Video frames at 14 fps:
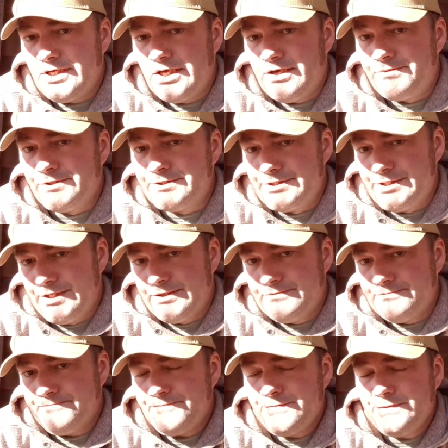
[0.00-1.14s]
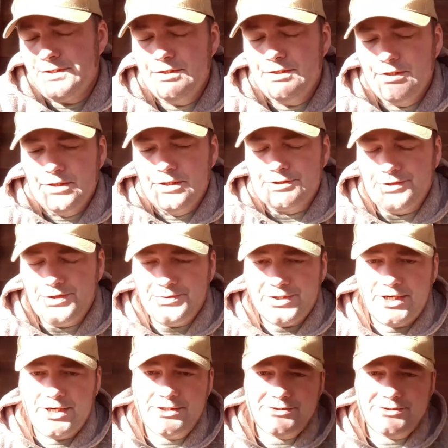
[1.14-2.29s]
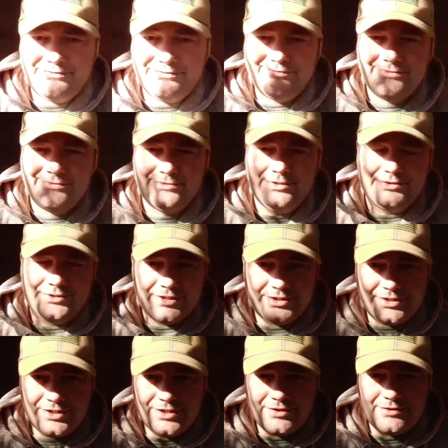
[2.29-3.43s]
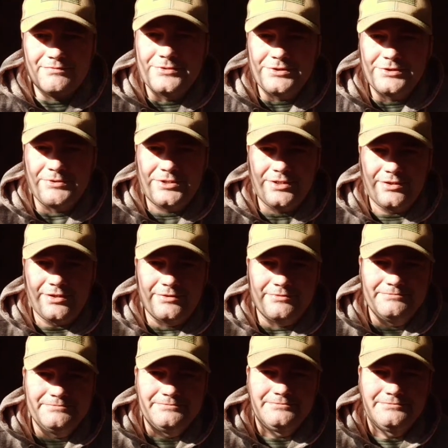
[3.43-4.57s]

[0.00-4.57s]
it happening today. So anyway, guys, y'all take care. Speak to y'all later.